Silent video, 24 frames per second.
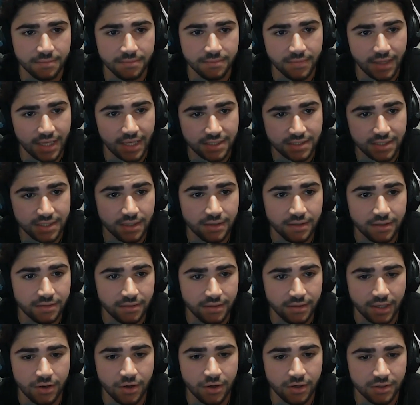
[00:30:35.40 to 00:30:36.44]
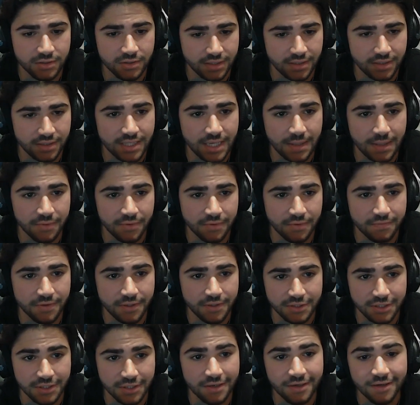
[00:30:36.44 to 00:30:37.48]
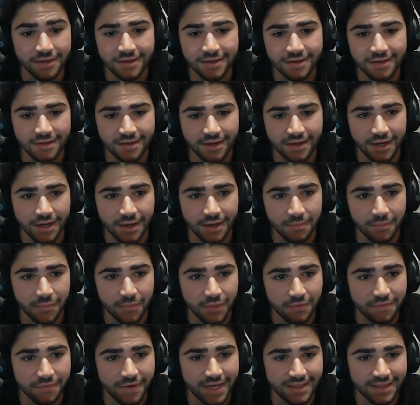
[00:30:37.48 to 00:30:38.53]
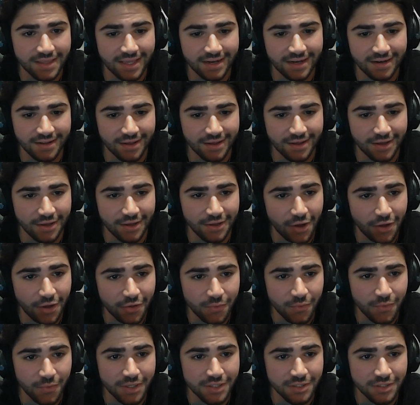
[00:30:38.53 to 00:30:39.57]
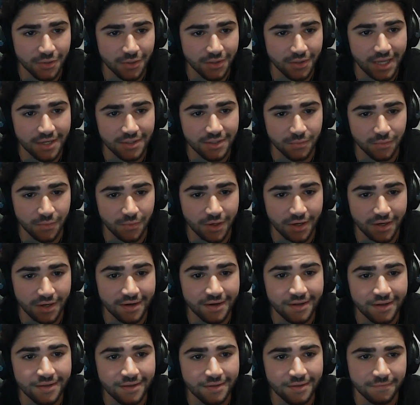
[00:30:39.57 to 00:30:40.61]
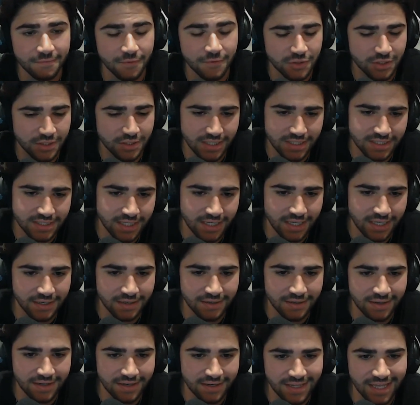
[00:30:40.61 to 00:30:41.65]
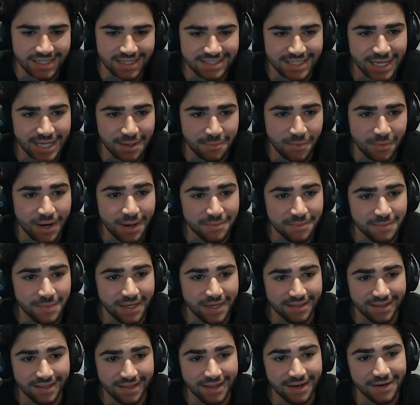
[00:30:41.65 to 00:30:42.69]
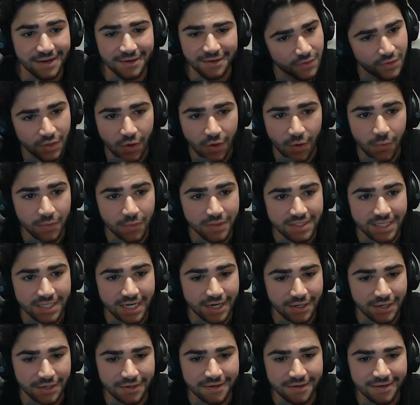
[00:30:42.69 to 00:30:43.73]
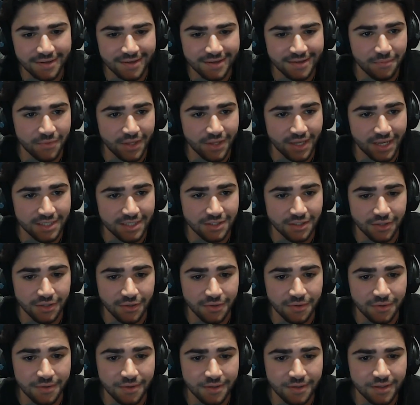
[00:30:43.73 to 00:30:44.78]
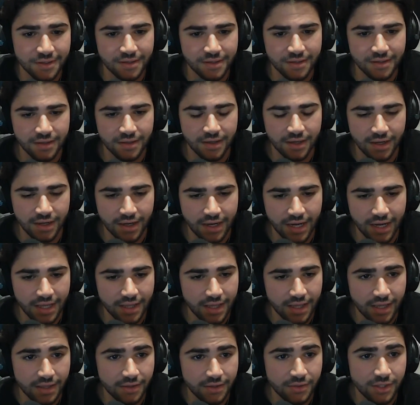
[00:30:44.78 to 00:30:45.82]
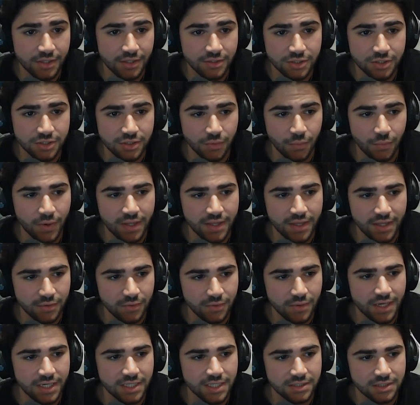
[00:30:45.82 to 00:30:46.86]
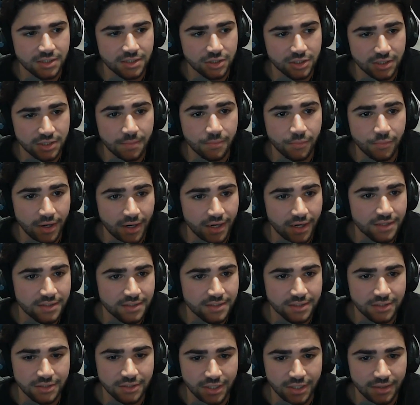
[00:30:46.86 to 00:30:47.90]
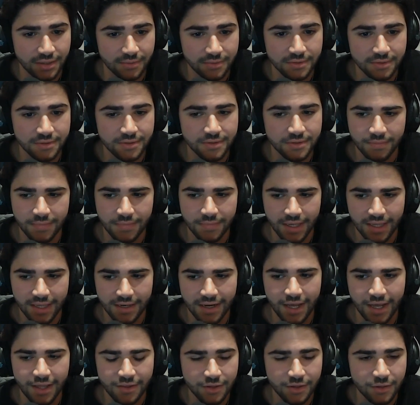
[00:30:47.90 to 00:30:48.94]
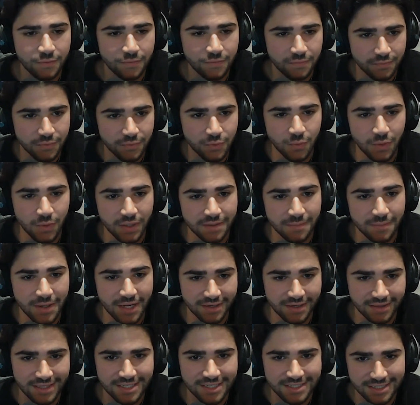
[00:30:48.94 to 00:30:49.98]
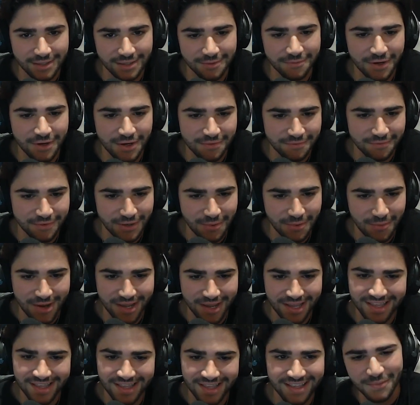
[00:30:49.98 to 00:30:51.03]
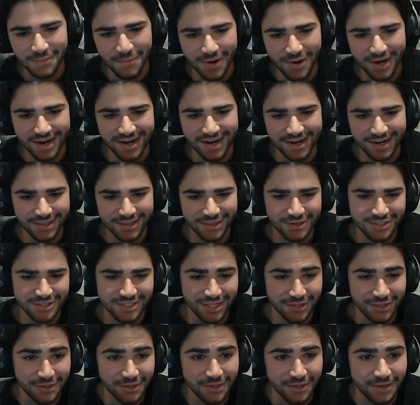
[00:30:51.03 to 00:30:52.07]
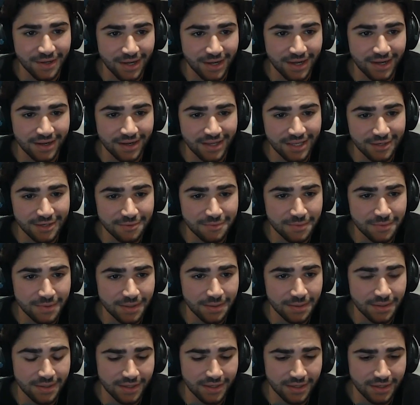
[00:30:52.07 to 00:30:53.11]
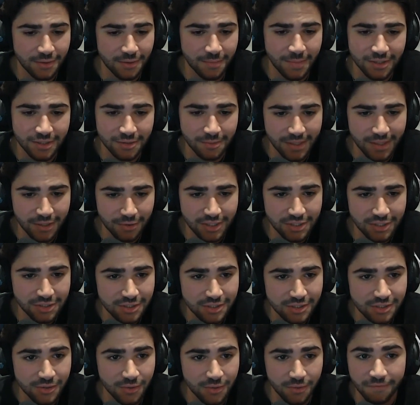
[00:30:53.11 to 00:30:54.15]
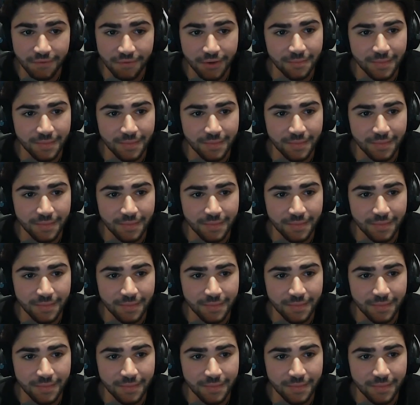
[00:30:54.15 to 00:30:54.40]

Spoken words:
async like calls at the top of the function, the fact that other ones are allowed to run versus, let's say, in get static props back then, the whole entire thing has to load. I think just the way that you guys ship products in general, and I think you've tweeted about this in a very funny way, where there's either incremental migrations or failed